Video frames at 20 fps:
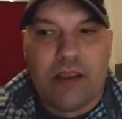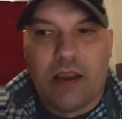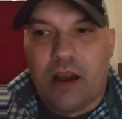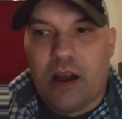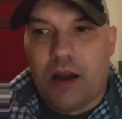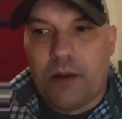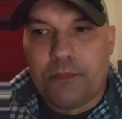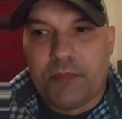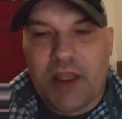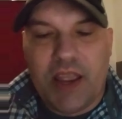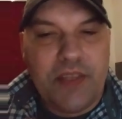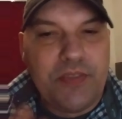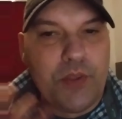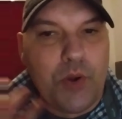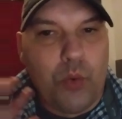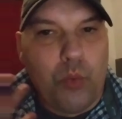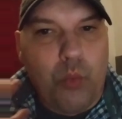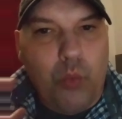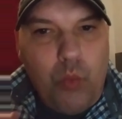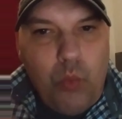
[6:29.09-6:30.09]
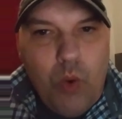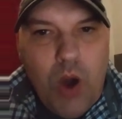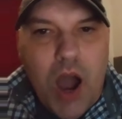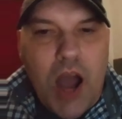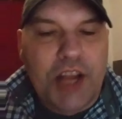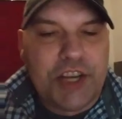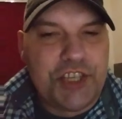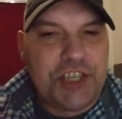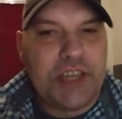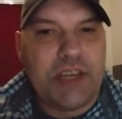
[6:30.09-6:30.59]
um, and they're
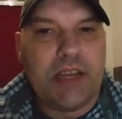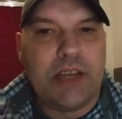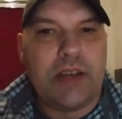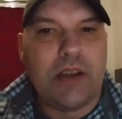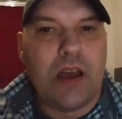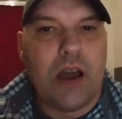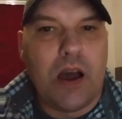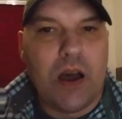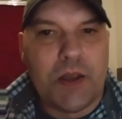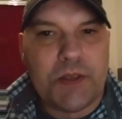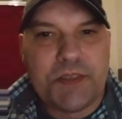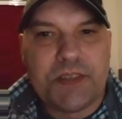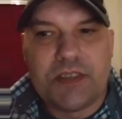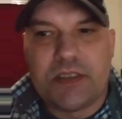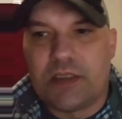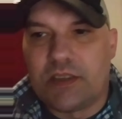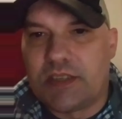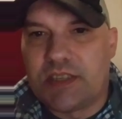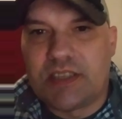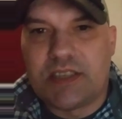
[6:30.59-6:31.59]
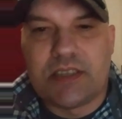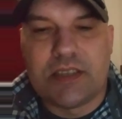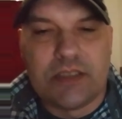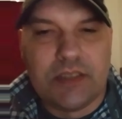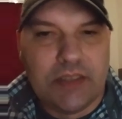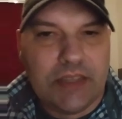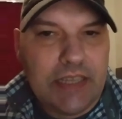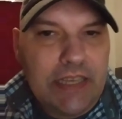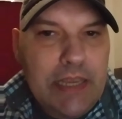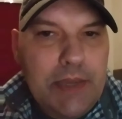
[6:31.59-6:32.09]
watching us
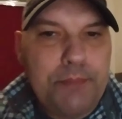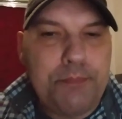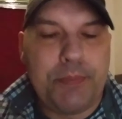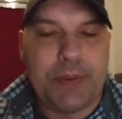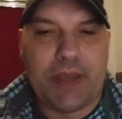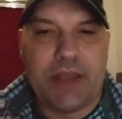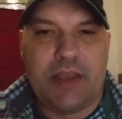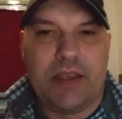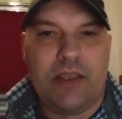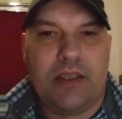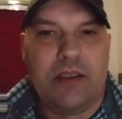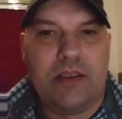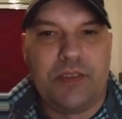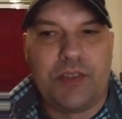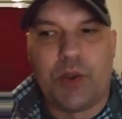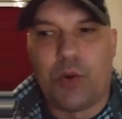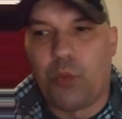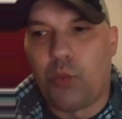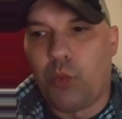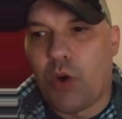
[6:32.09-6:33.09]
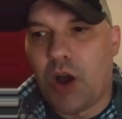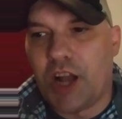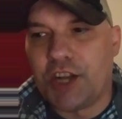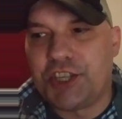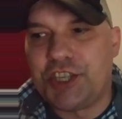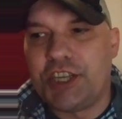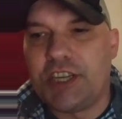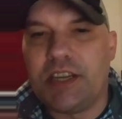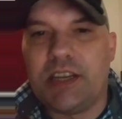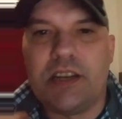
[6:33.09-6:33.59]
sleep. They're
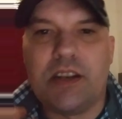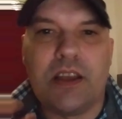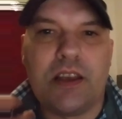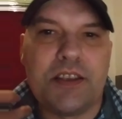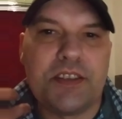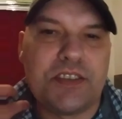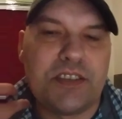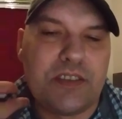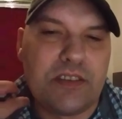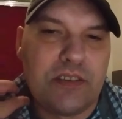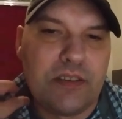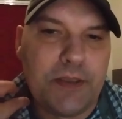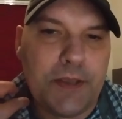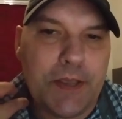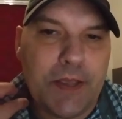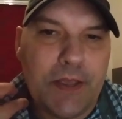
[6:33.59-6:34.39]
watching us.